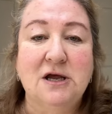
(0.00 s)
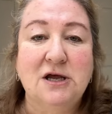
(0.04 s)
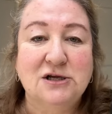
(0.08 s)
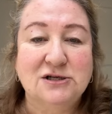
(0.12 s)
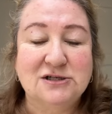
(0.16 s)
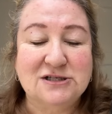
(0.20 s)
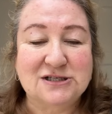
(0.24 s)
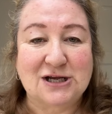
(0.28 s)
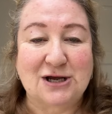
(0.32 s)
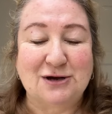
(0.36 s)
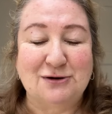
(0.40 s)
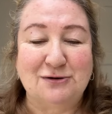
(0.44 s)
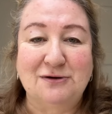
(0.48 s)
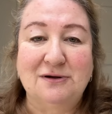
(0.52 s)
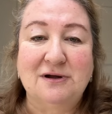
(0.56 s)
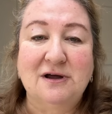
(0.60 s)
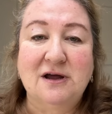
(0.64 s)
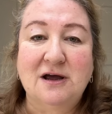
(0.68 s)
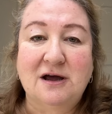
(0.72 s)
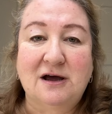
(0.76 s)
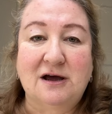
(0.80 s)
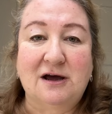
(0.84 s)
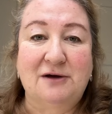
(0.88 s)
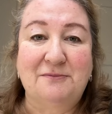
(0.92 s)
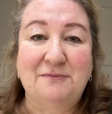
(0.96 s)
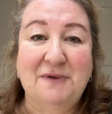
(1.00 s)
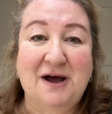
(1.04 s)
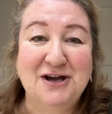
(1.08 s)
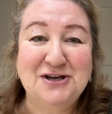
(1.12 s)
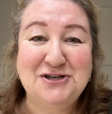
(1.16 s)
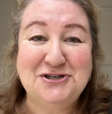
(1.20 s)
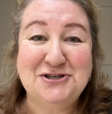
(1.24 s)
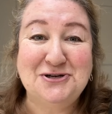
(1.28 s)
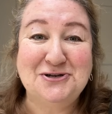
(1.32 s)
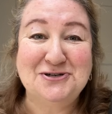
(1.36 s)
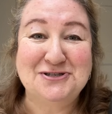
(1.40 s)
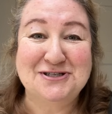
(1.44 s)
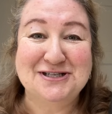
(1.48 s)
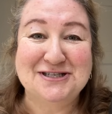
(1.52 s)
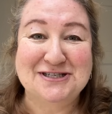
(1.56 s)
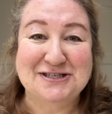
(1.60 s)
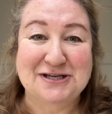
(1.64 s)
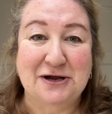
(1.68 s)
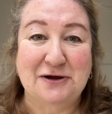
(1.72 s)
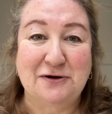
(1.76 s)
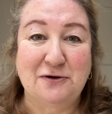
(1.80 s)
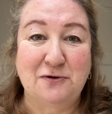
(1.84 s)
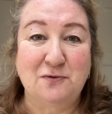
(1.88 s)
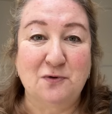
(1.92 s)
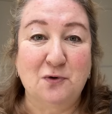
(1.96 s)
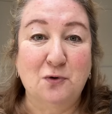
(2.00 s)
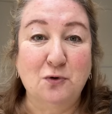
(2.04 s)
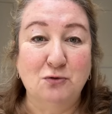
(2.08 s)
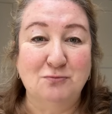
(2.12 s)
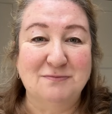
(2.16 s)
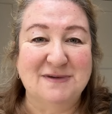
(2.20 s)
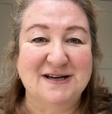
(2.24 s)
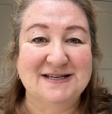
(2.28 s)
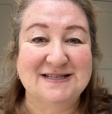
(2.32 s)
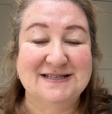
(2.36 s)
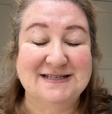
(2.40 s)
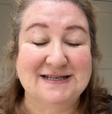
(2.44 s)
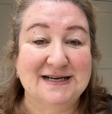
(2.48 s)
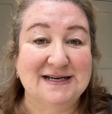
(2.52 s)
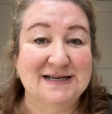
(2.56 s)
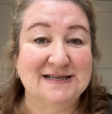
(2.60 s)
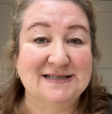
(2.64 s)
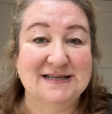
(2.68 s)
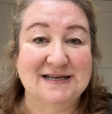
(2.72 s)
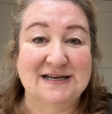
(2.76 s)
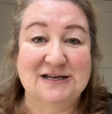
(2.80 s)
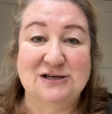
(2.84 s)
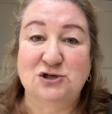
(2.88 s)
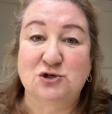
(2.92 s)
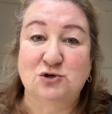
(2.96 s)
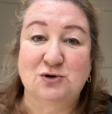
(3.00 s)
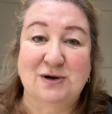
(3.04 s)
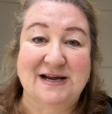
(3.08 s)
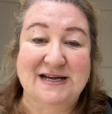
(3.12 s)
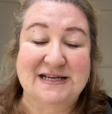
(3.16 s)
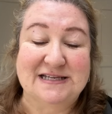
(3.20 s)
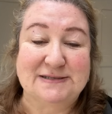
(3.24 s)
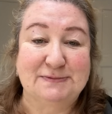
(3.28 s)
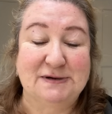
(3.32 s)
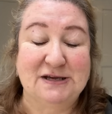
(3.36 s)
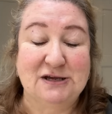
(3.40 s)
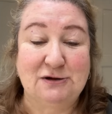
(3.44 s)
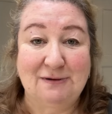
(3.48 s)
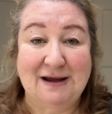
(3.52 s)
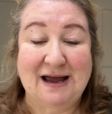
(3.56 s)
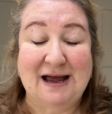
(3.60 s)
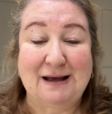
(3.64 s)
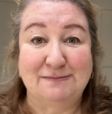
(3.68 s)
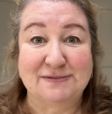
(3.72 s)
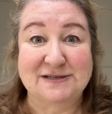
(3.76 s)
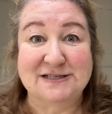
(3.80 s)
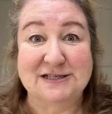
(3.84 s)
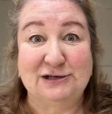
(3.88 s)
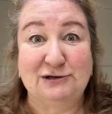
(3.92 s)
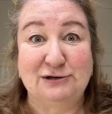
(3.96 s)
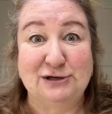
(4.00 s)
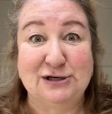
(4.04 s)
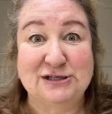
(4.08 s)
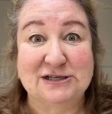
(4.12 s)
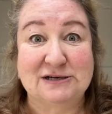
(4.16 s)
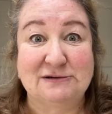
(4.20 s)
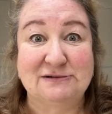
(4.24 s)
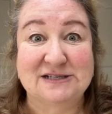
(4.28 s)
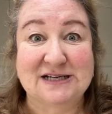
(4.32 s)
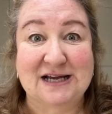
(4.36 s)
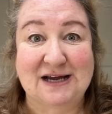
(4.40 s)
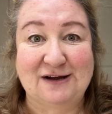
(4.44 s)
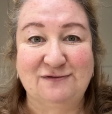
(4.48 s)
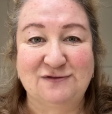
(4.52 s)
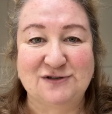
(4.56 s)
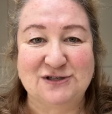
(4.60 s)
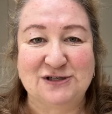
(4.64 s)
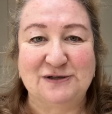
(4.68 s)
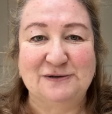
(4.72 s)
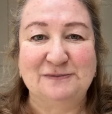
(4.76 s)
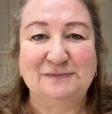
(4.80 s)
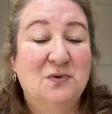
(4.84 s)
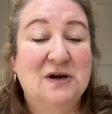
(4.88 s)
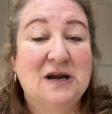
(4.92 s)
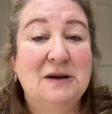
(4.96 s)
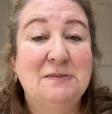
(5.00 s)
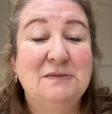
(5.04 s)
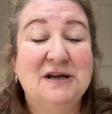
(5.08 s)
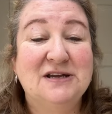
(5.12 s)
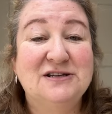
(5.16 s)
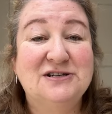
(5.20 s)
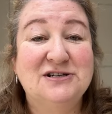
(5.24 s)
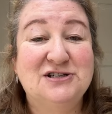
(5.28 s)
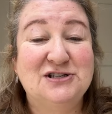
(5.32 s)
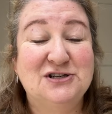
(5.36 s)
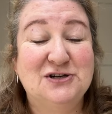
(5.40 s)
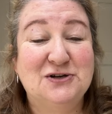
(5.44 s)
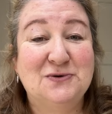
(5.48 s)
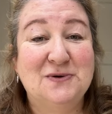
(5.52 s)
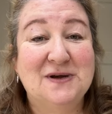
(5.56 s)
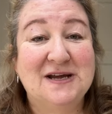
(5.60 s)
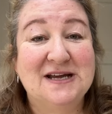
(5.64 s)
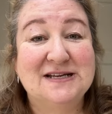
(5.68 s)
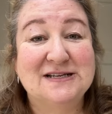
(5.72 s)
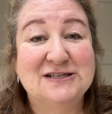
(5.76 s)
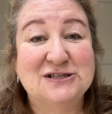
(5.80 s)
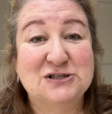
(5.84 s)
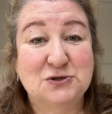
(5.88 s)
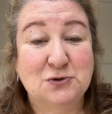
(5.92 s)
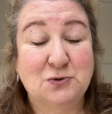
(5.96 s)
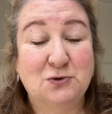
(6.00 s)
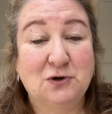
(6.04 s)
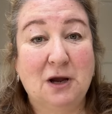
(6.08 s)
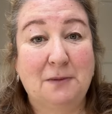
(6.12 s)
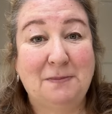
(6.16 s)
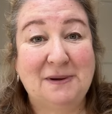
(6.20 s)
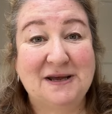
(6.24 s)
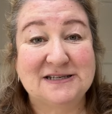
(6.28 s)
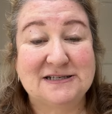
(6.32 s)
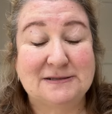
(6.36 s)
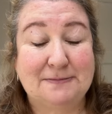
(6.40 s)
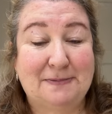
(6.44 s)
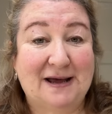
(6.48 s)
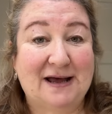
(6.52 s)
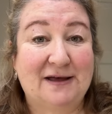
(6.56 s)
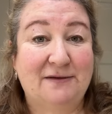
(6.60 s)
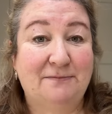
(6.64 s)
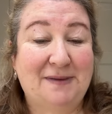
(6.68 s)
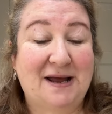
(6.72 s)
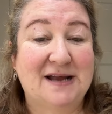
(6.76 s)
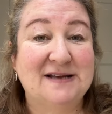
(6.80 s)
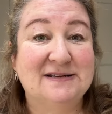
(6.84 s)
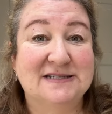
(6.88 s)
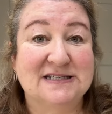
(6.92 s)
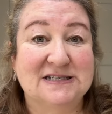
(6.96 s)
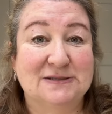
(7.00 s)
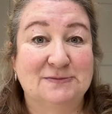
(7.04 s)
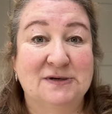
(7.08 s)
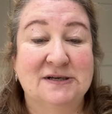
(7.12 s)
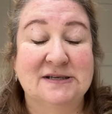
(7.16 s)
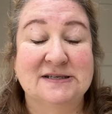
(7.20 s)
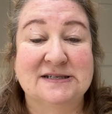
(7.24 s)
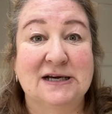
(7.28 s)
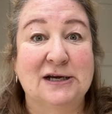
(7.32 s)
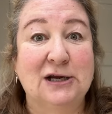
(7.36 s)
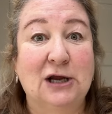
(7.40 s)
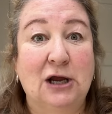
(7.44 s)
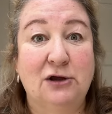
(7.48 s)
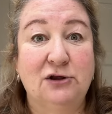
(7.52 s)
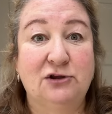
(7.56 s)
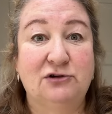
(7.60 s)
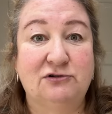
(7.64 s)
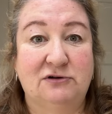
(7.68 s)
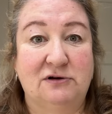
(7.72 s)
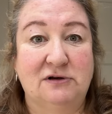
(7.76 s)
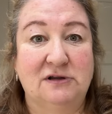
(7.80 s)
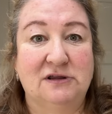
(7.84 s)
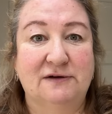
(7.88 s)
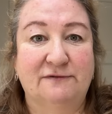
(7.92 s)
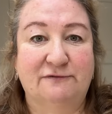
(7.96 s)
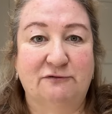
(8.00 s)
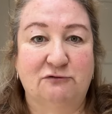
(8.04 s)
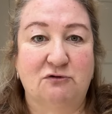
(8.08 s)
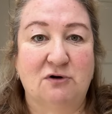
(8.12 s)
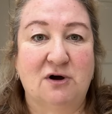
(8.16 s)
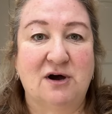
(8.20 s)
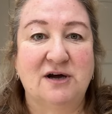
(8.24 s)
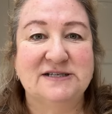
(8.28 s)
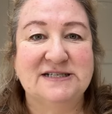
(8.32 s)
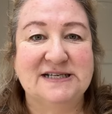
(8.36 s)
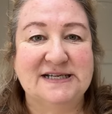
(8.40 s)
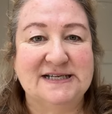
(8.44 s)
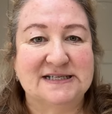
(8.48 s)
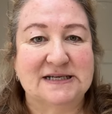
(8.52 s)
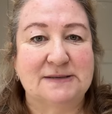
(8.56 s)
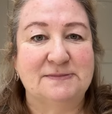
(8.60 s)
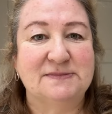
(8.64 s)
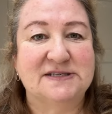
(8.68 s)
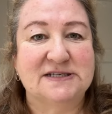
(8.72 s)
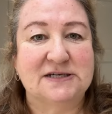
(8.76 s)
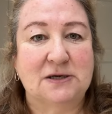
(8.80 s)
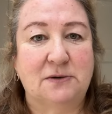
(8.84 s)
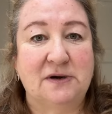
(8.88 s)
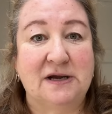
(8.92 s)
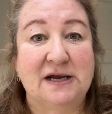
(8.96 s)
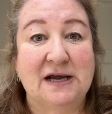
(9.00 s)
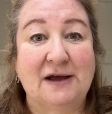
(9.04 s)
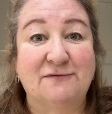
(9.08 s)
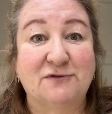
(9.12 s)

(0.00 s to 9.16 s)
So I choose to sow all my seeds in trays, but you absolutely don't have to. What I'm going to do is talk a bit about Penstemons and go through the varieties I'm sowing.